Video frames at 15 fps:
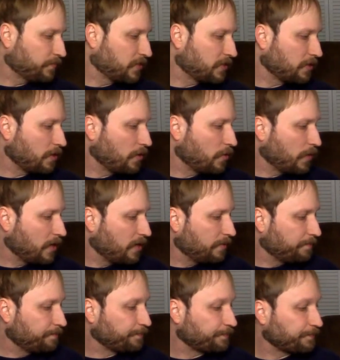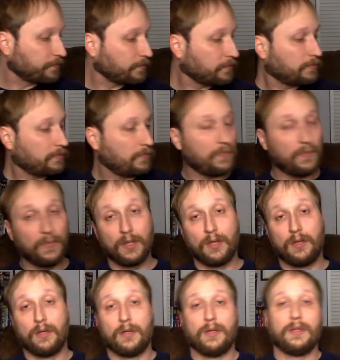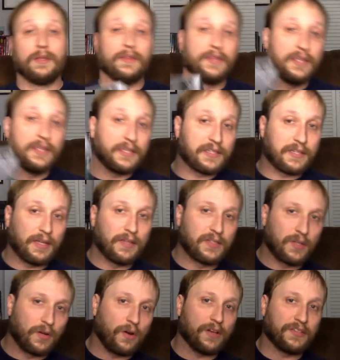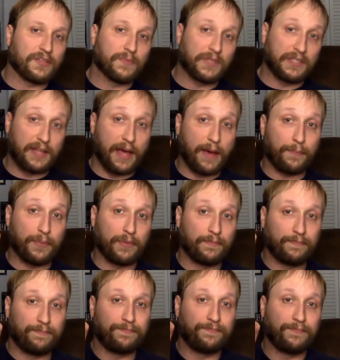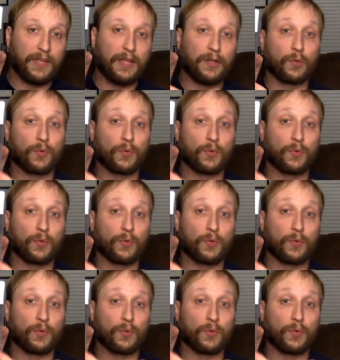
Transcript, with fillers: So um this is an awesome step in the